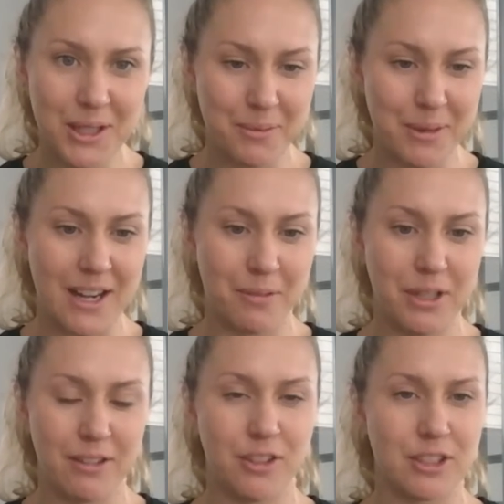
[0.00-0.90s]
about it,
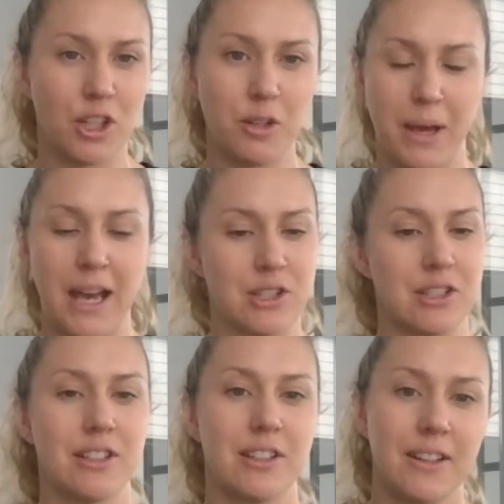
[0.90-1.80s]
but if you're so
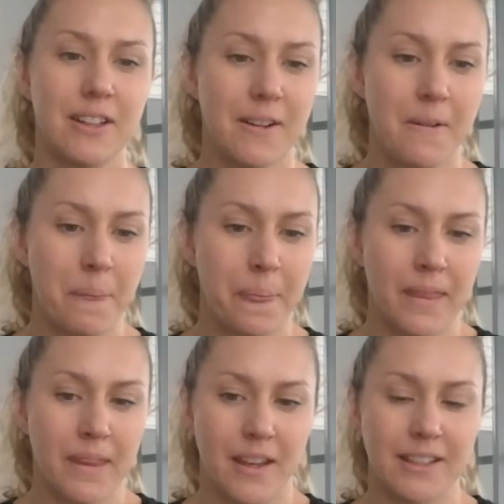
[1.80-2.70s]
passionate,
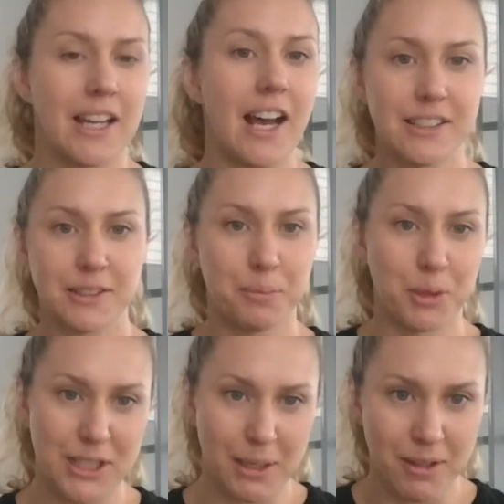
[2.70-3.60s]
it's hard to
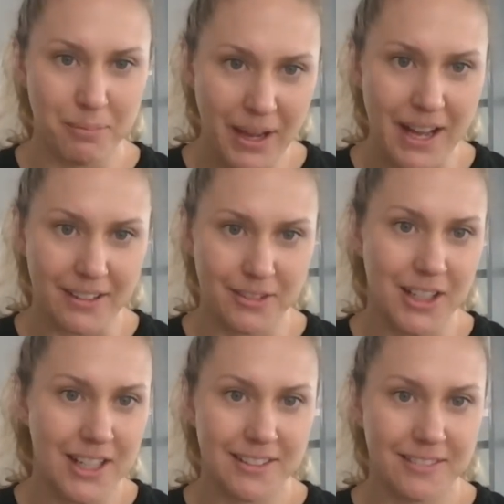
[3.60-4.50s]
push someone back,
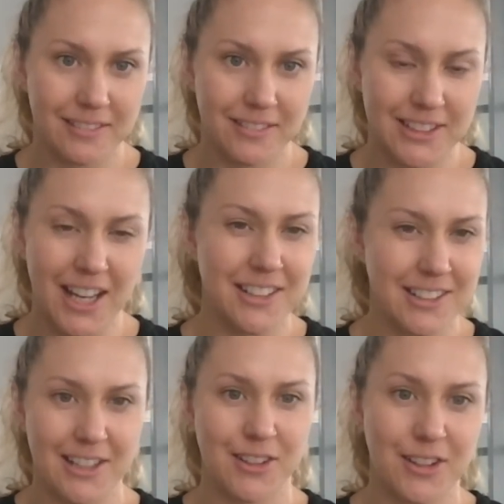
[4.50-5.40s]
right? It's hard to
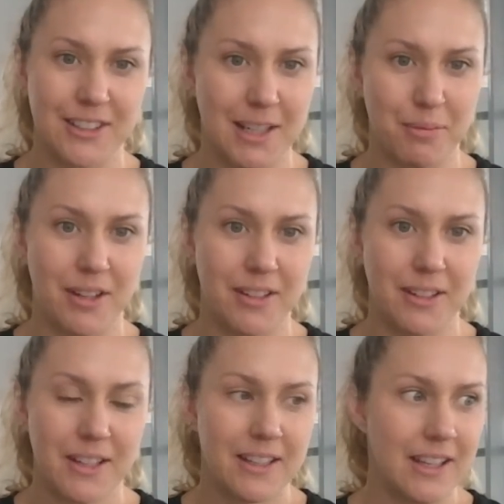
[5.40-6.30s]
say no to someone
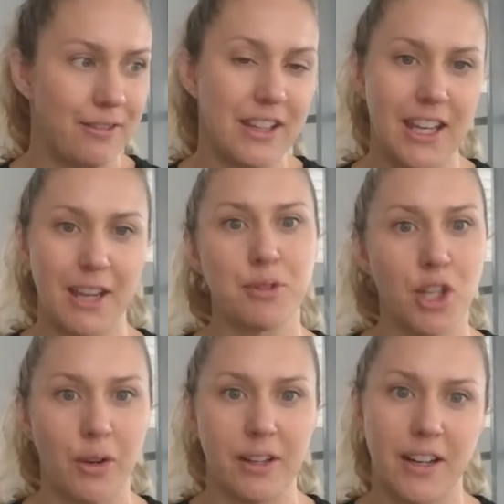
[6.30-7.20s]
if they keep
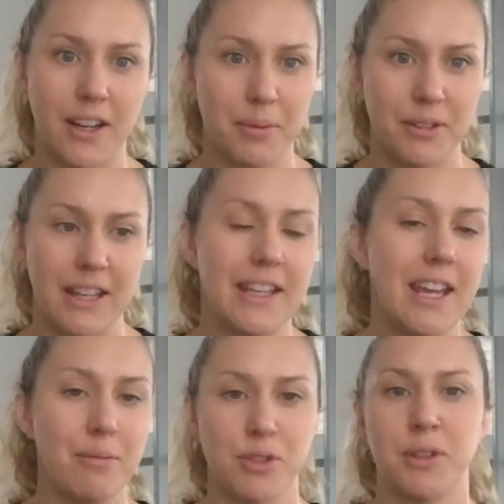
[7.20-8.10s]
showing up and they
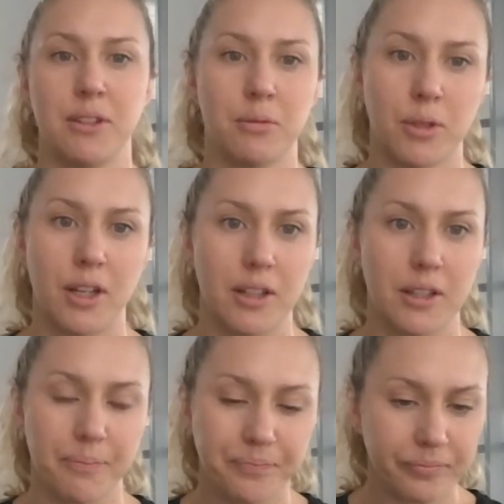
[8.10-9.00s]
keep doing the work.
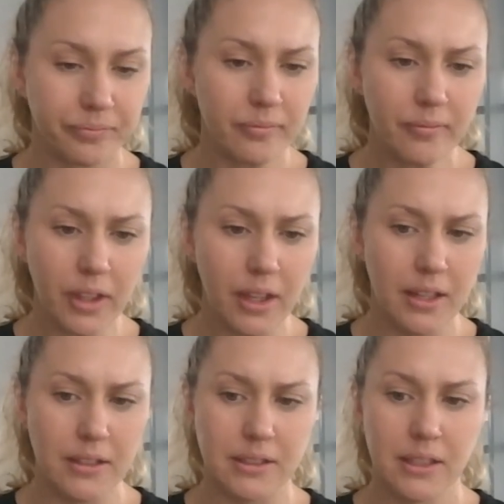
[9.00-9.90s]

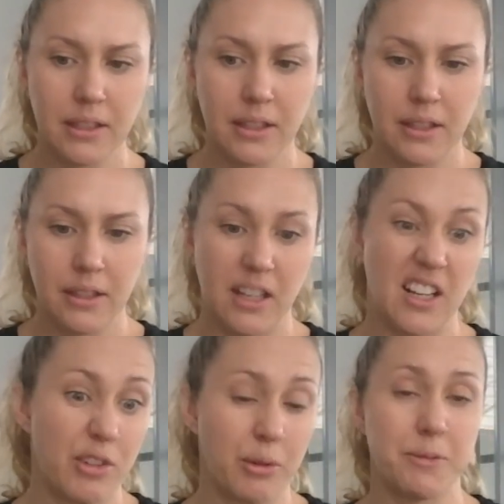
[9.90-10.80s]
And
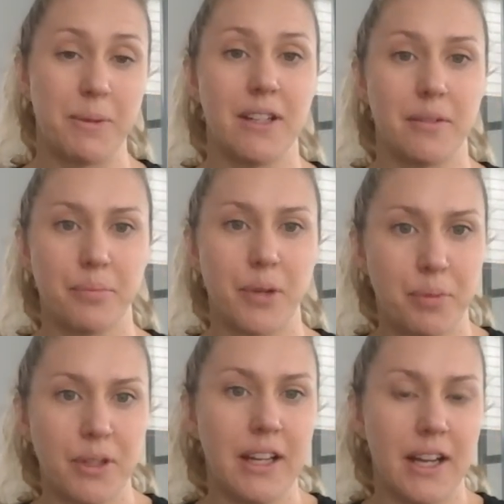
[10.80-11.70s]
I've always been a
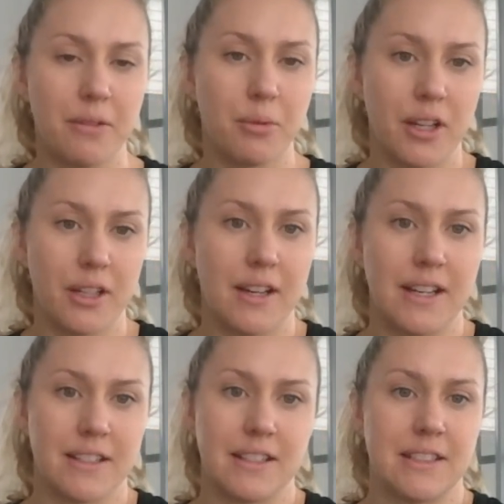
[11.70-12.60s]
pretty hard worker,
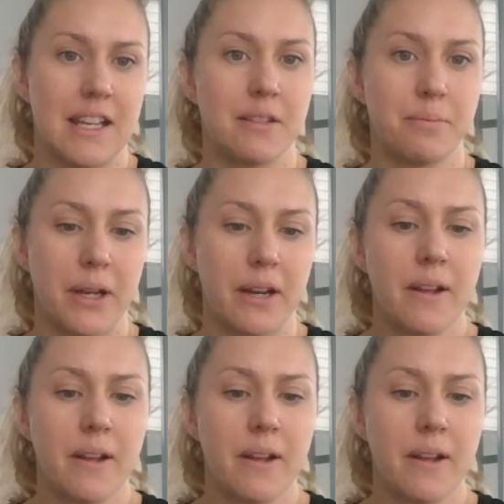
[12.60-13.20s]
as I said, but